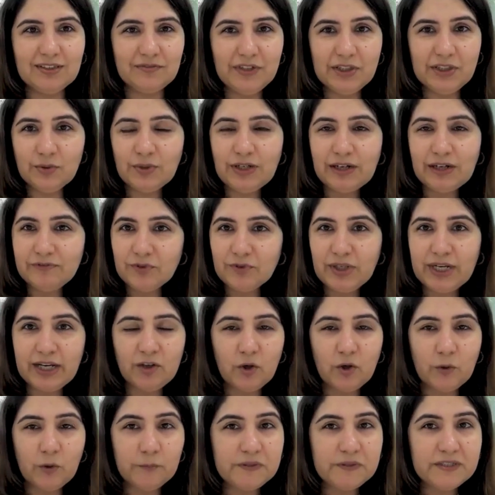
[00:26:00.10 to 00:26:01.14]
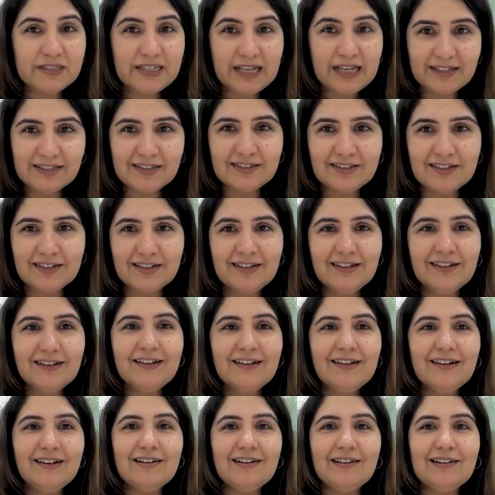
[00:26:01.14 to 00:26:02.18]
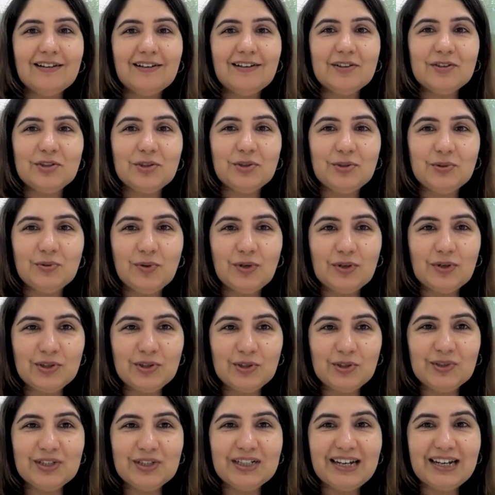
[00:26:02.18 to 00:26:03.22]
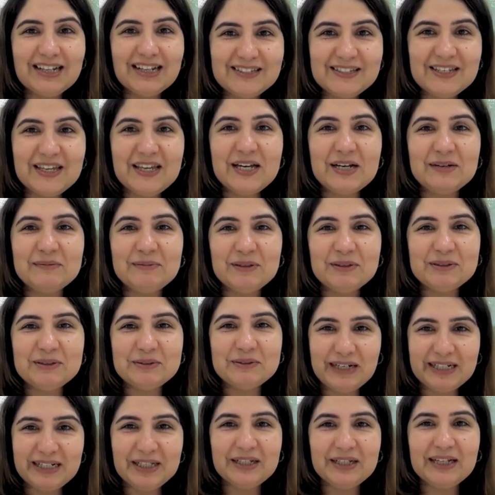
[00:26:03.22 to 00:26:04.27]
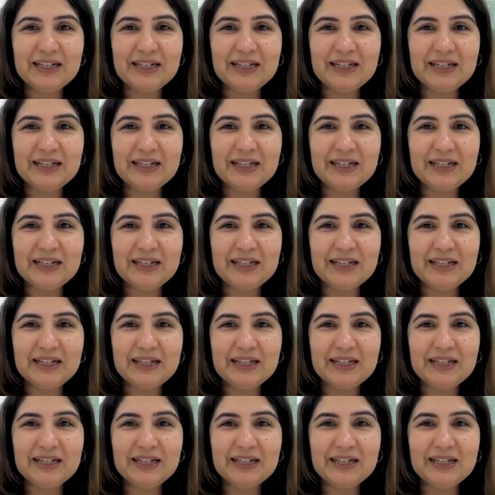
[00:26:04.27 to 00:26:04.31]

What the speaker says: We don't have to get obsessed, or go crazy about any